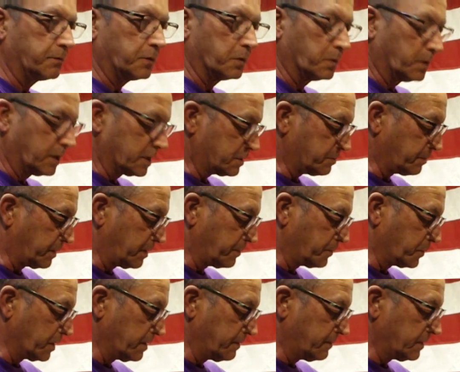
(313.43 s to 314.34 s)
If you watch my
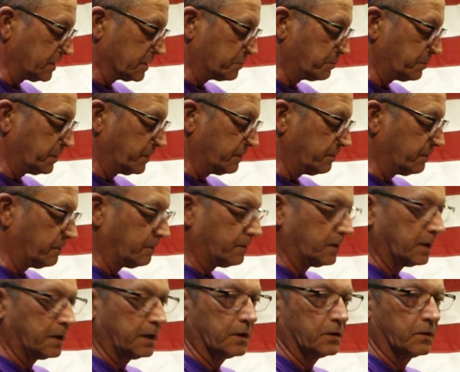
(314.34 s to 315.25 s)
previous
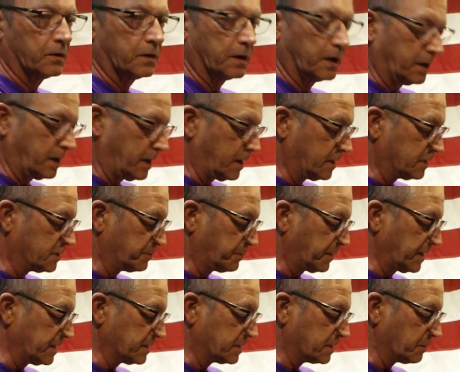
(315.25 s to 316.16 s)
video on
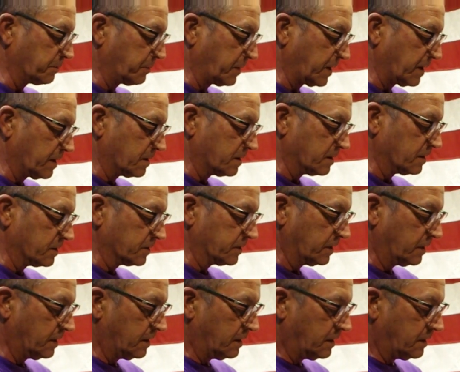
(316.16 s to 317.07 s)
headspace
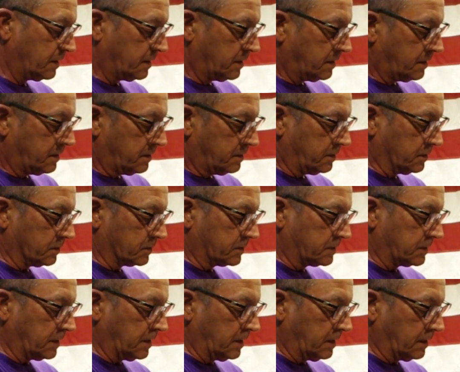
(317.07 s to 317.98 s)
comparators, you'll
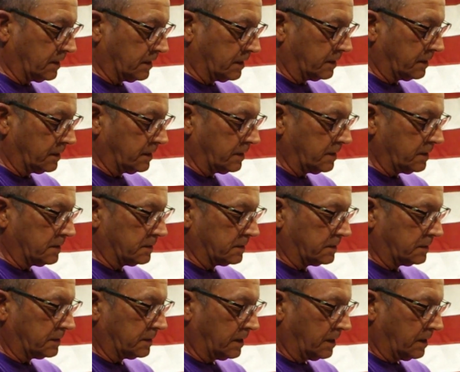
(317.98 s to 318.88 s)
see that
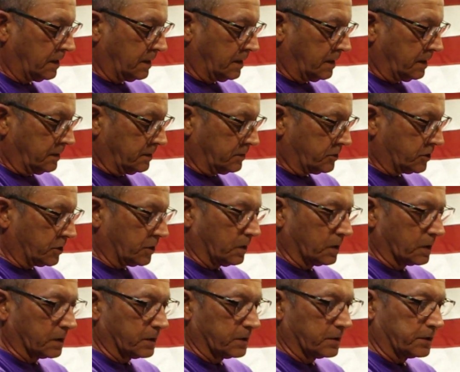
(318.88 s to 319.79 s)
these
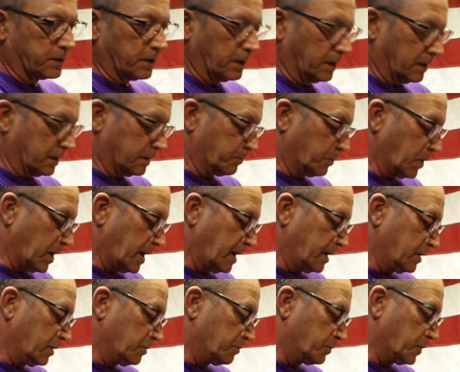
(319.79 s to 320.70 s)
shoulders on the
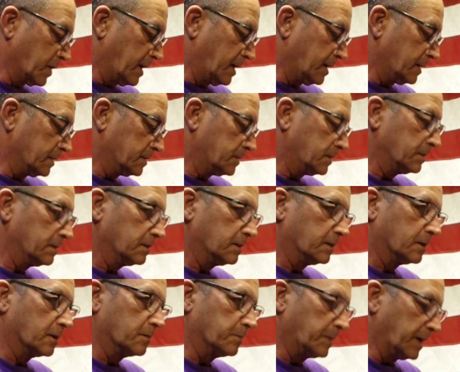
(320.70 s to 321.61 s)
brand new brass
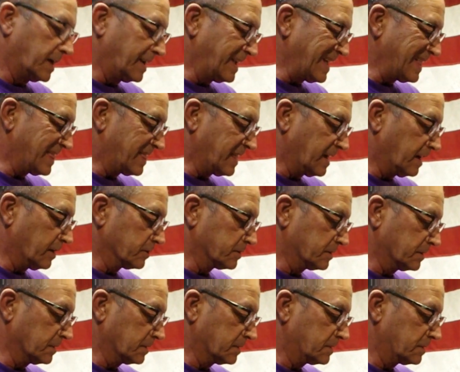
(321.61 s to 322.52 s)
are about 8
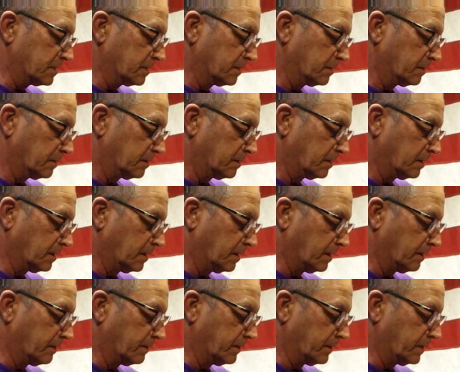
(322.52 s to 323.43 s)
thousandths
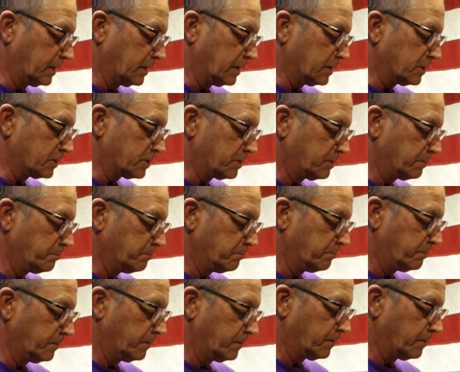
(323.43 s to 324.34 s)
of an inch
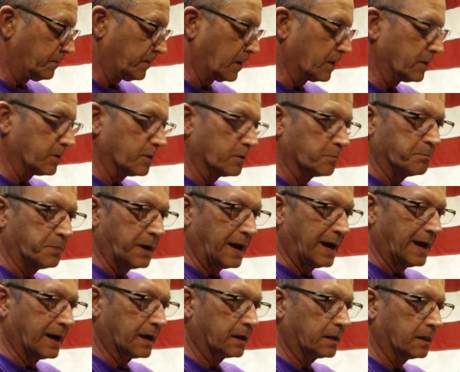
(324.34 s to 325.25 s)
farther
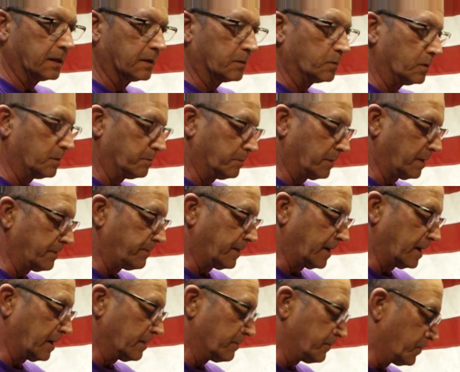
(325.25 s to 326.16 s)
back than what my
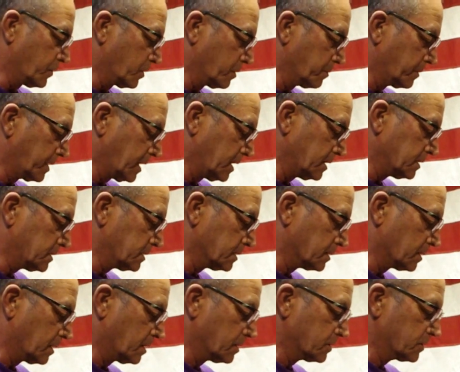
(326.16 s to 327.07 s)
Fireform
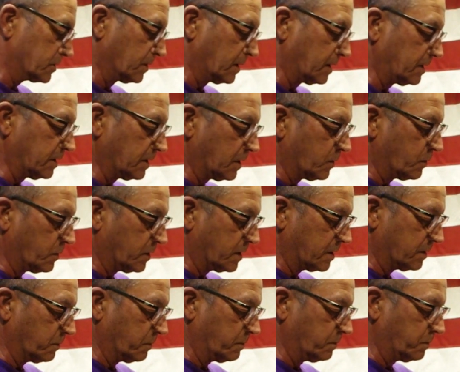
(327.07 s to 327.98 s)
cases are, so I don't
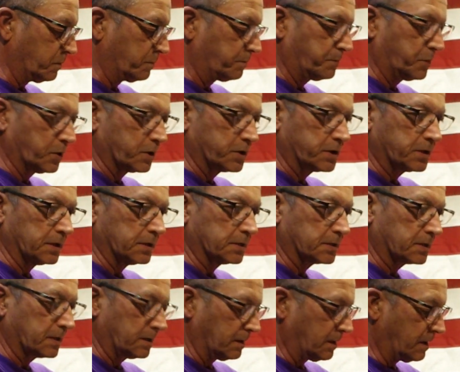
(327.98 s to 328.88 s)
want to push
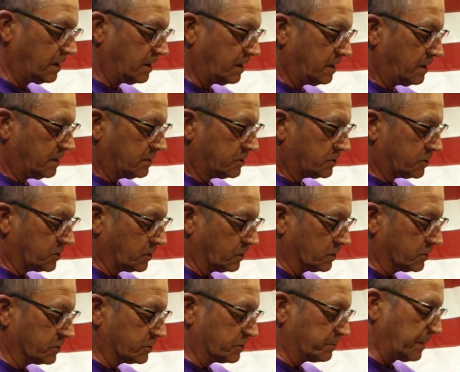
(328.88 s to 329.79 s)
these
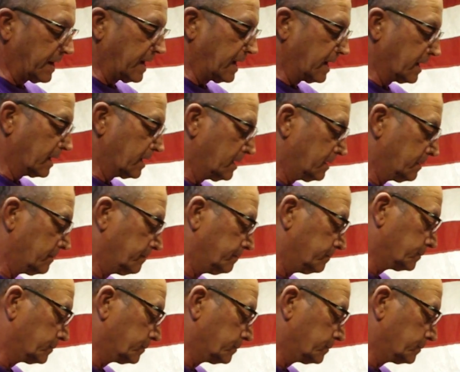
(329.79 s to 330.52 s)
shoulders back.